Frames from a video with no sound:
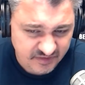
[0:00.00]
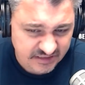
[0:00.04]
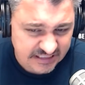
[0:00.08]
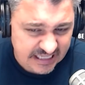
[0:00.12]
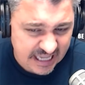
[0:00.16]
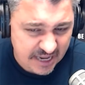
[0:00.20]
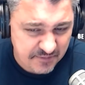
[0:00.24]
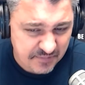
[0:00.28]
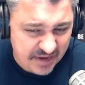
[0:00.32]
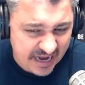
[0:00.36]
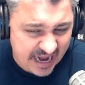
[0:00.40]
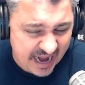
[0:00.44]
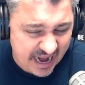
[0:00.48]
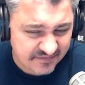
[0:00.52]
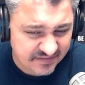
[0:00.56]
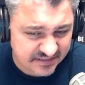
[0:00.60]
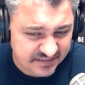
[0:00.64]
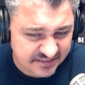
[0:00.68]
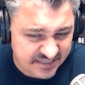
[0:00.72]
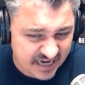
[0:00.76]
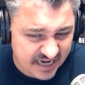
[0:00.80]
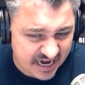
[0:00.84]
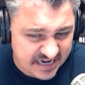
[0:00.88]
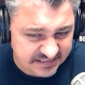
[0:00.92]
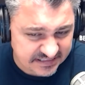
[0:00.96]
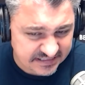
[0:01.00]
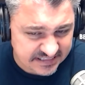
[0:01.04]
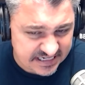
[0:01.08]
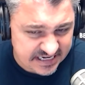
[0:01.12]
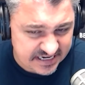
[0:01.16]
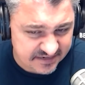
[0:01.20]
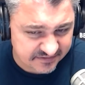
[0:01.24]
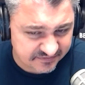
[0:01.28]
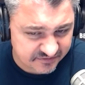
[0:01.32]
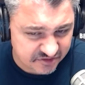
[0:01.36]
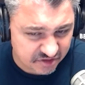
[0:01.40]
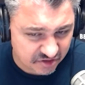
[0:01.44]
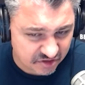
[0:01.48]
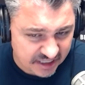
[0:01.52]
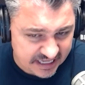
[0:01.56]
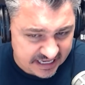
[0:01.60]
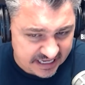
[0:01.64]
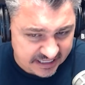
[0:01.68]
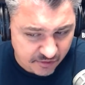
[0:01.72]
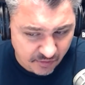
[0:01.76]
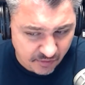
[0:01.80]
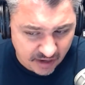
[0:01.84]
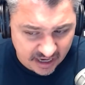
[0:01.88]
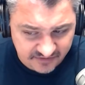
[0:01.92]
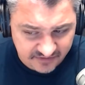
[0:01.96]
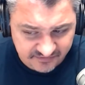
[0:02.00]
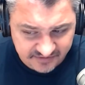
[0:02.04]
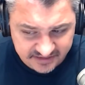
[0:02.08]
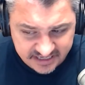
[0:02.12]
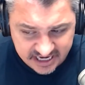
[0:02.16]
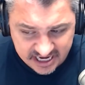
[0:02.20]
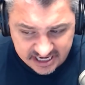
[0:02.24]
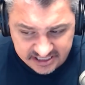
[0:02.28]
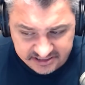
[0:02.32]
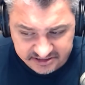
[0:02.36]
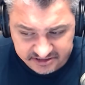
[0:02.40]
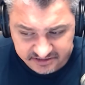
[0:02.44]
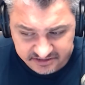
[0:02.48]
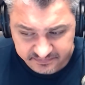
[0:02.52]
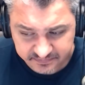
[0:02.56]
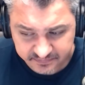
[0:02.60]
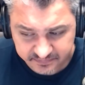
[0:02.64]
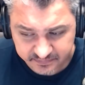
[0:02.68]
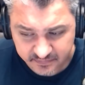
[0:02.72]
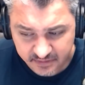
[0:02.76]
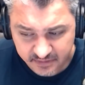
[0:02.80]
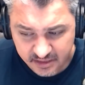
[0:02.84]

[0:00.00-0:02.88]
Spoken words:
And we have this idea of delayed gratification.